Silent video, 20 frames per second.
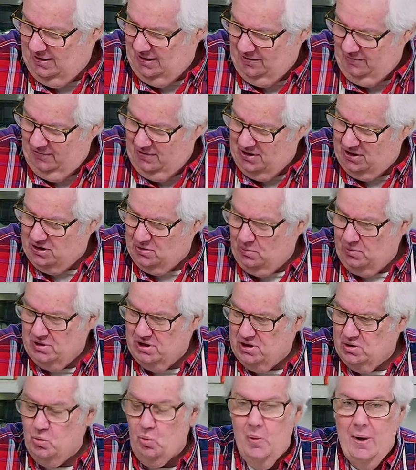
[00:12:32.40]
This will
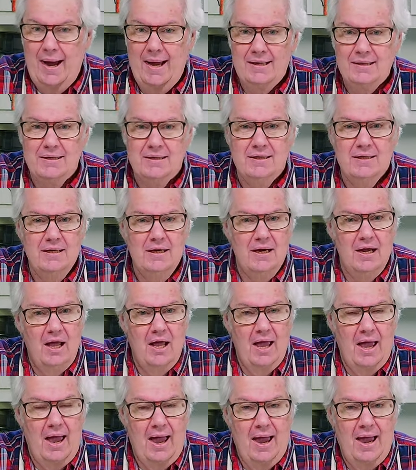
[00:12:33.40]
sweat
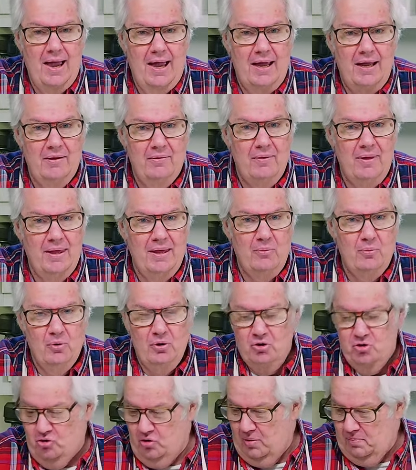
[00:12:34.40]
and it
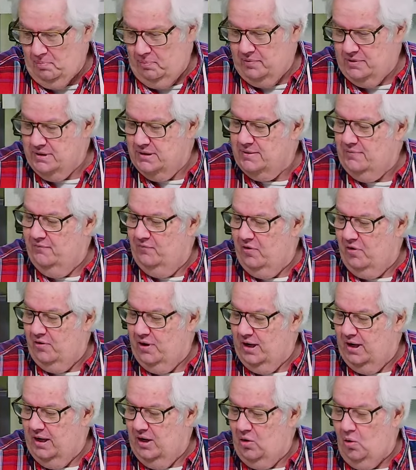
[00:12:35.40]
will drip some
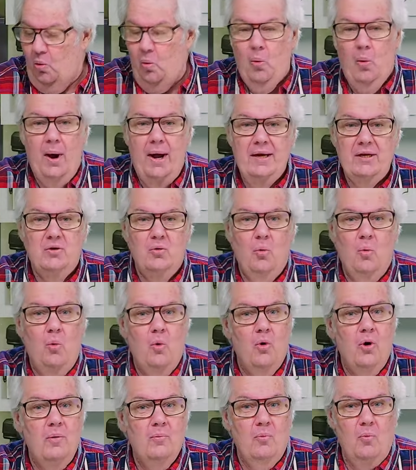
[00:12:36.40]
very quite
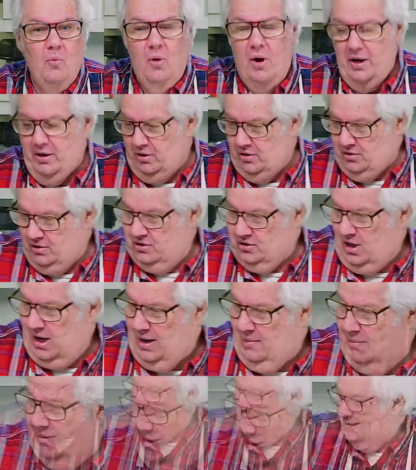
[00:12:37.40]
warm water. So
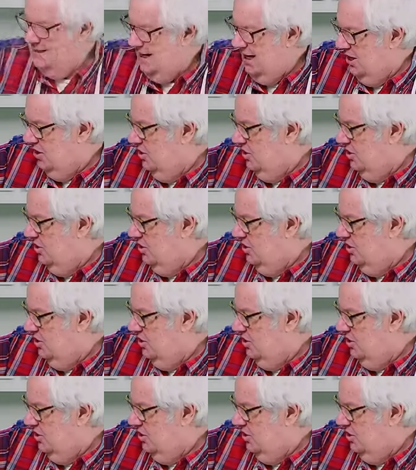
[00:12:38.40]
I'm gonna take